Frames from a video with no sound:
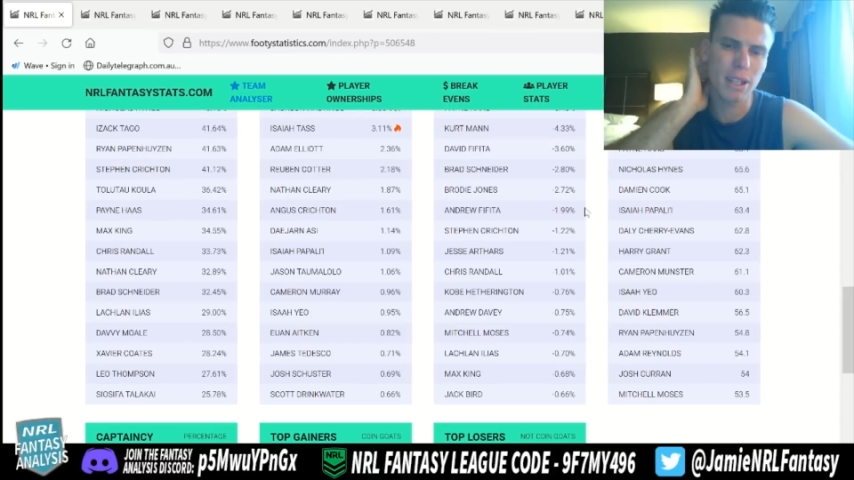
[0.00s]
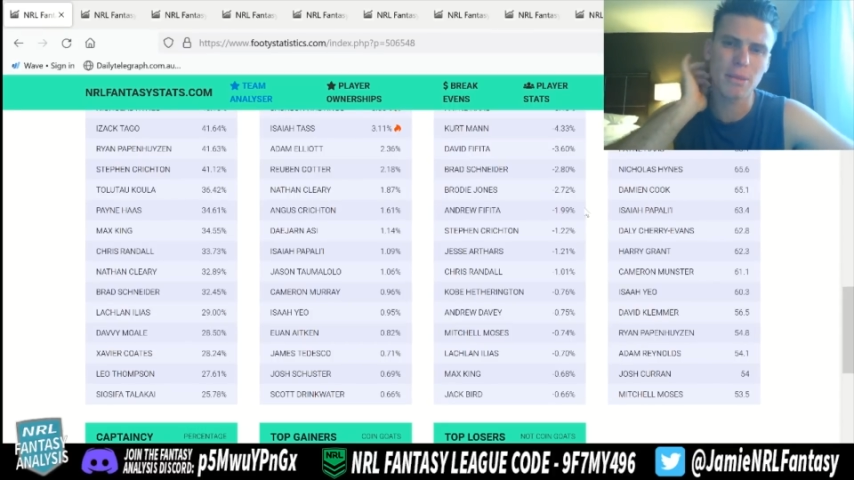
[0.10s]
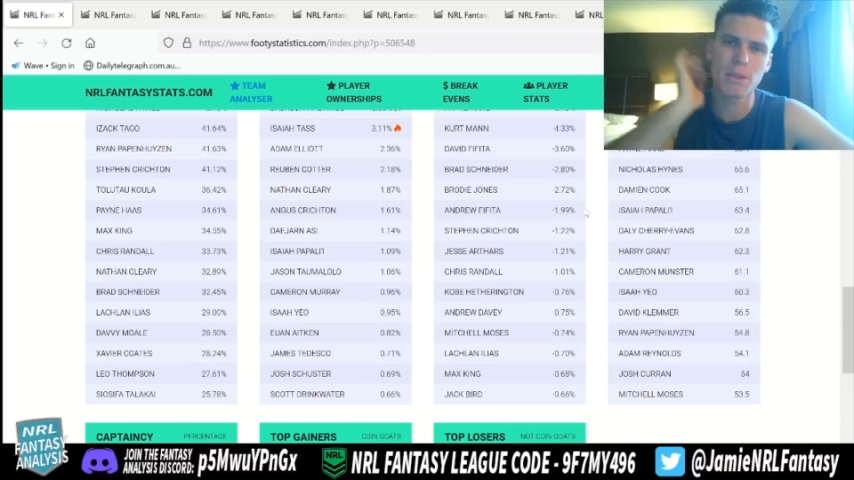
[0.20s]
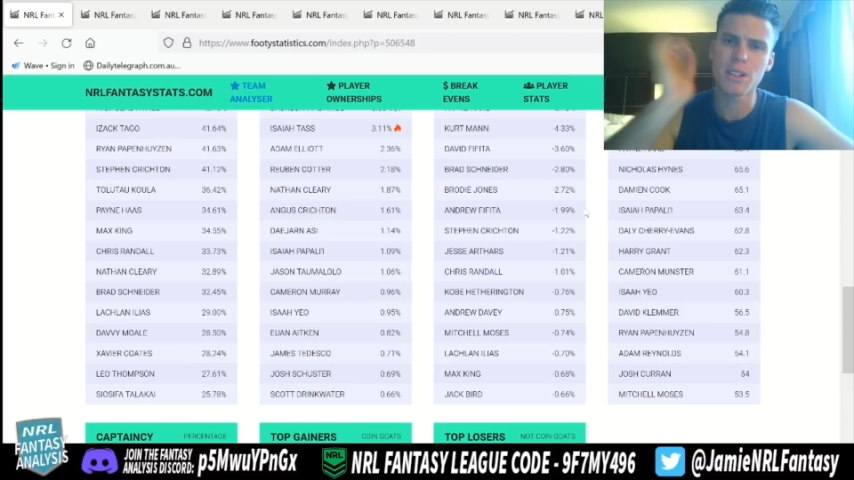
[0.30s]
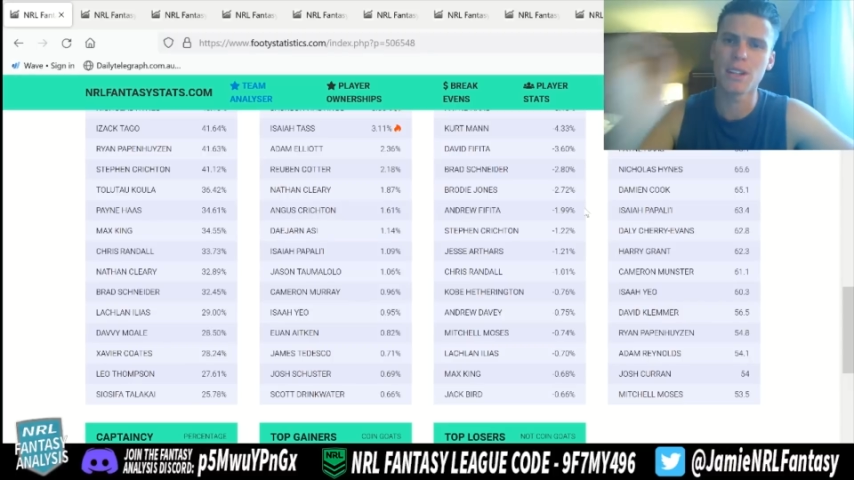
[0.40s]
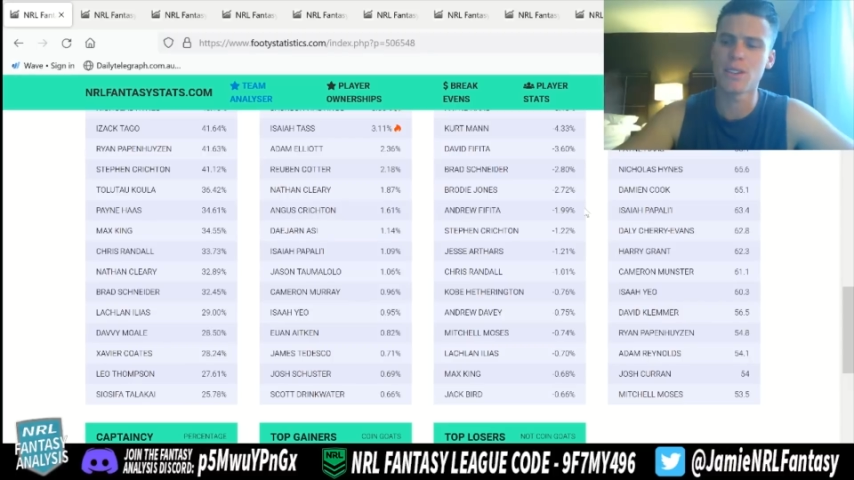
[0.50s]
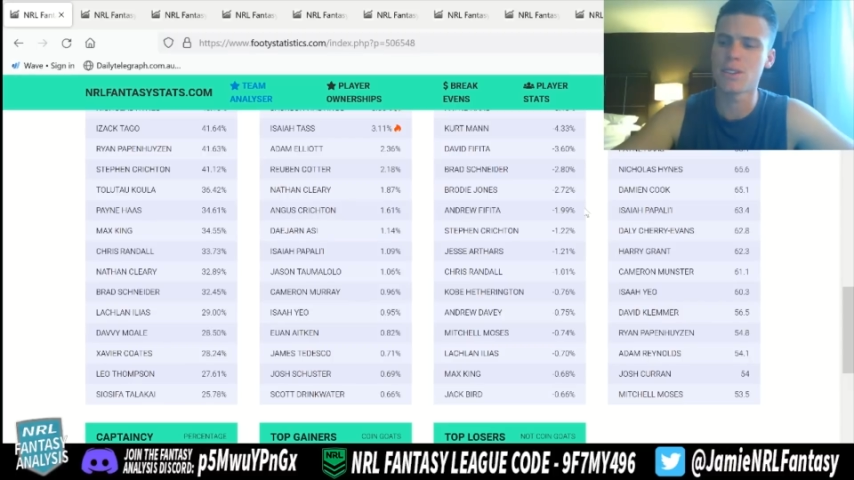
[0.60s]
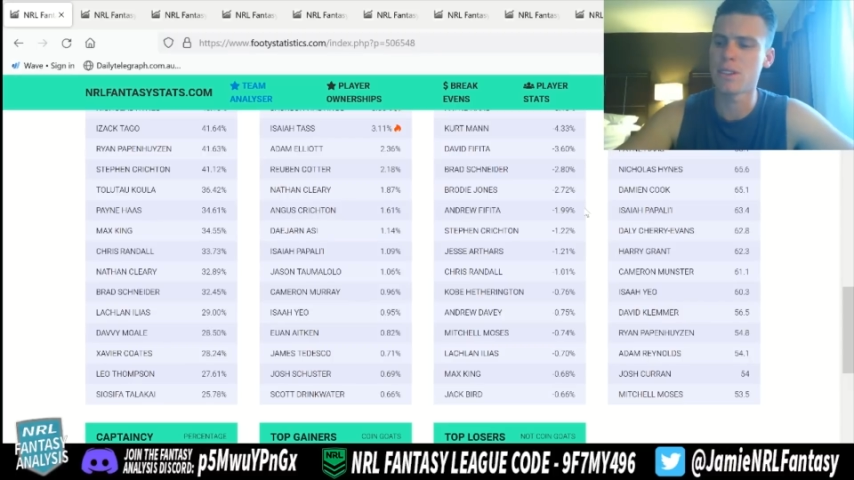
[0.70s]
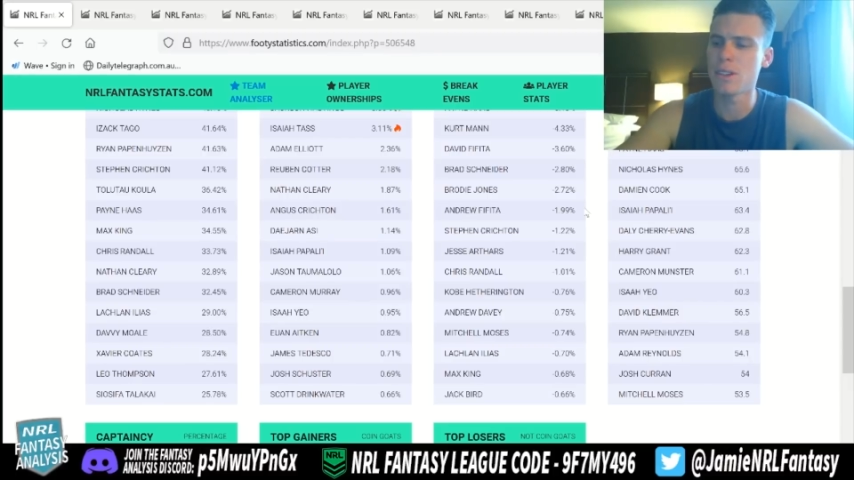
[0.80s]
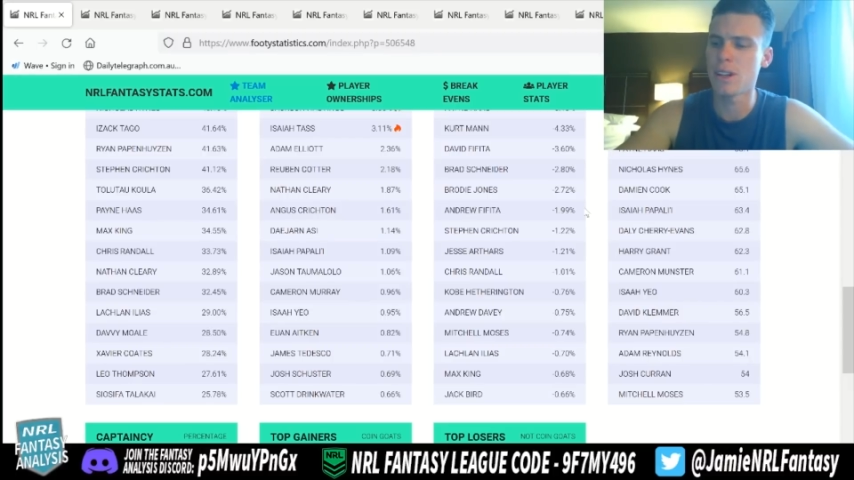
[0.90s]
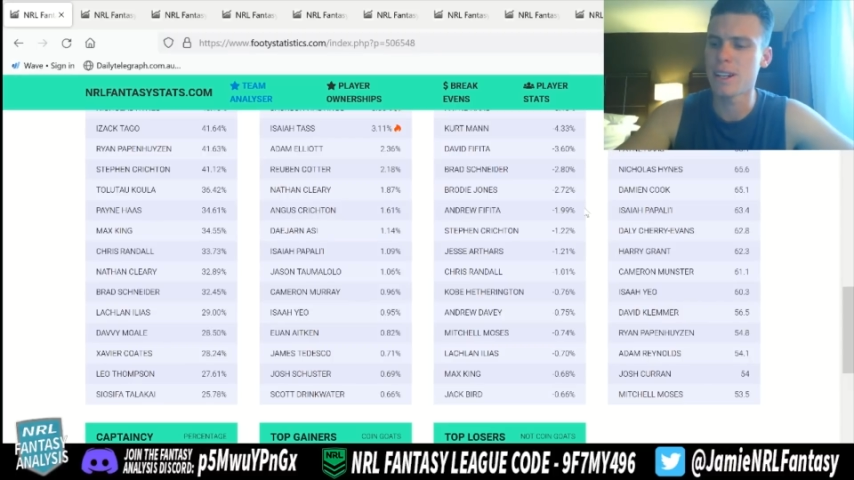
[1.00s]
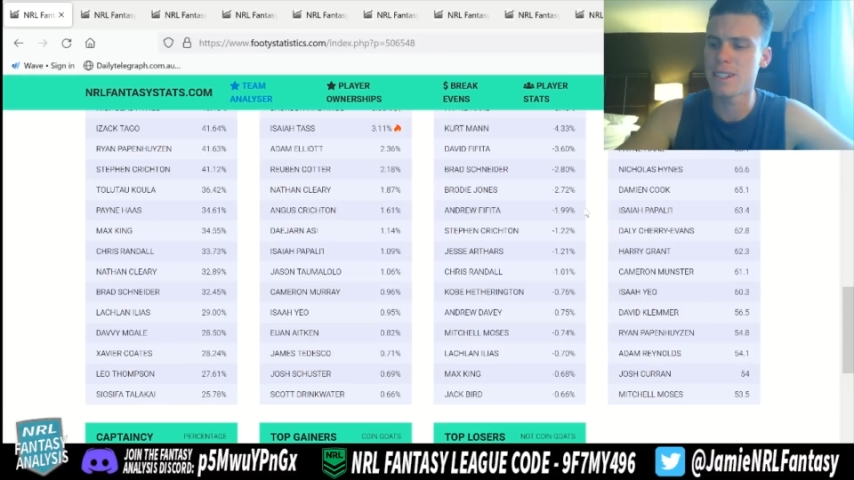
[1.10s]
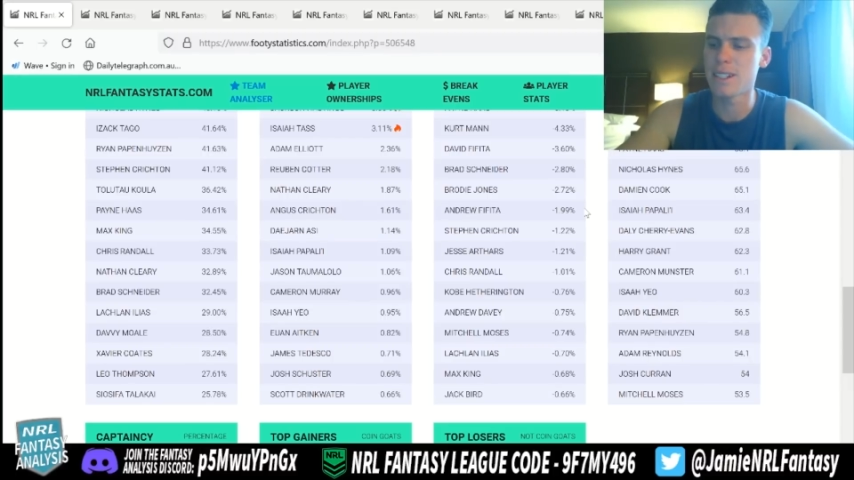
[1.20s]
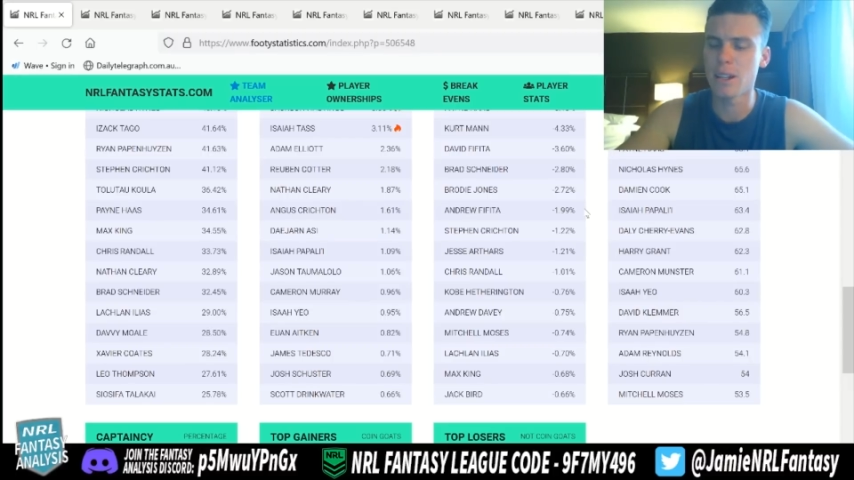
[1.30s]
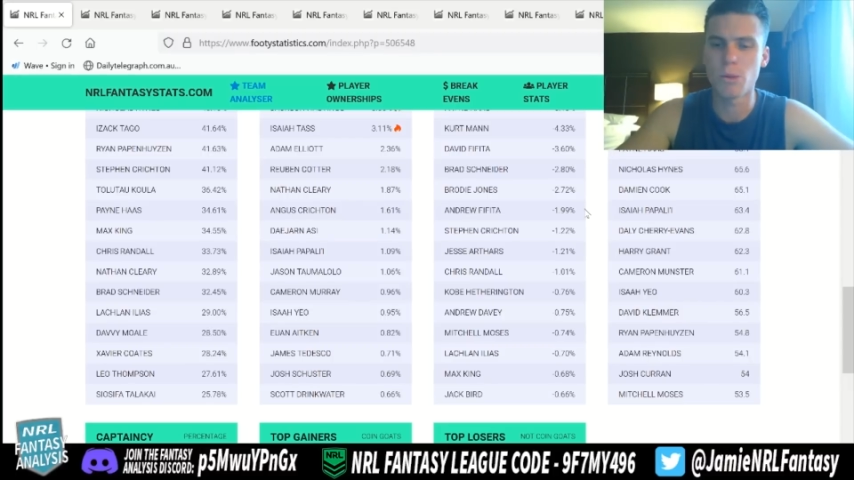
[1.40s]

I'm not under, not understanding